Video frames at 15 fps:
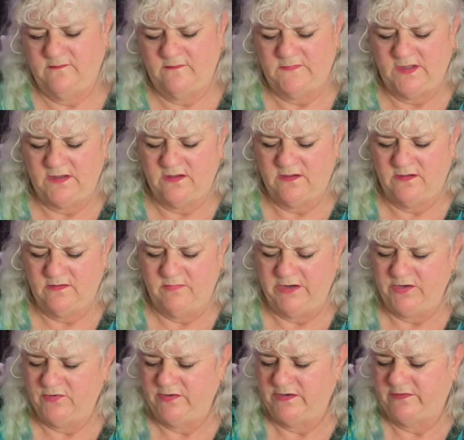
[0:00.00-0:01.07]
Oh my
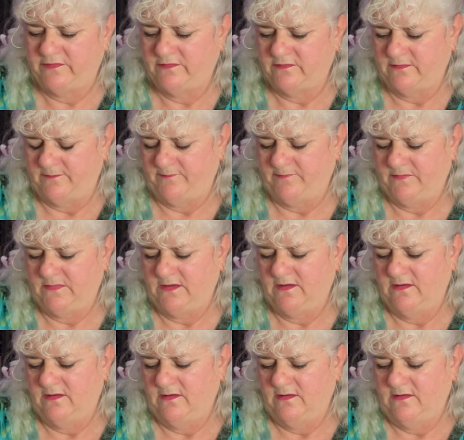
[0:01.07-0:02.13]
goodness.
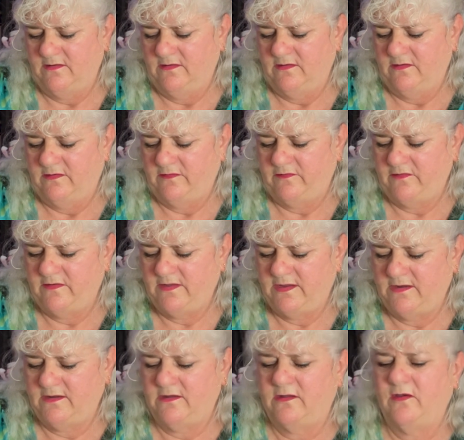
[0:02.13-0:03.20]
So that
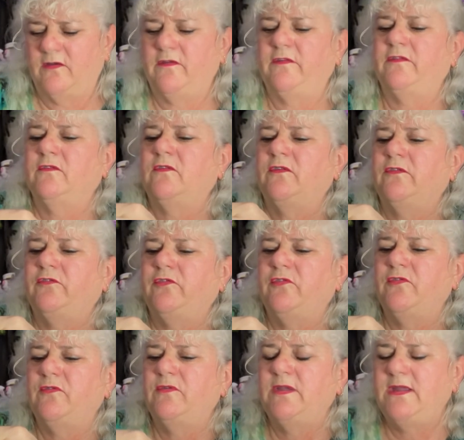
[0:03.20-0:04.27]
goes onto
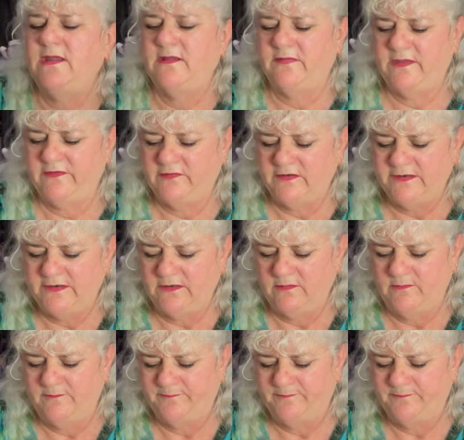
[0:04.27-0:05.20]
here. There's a little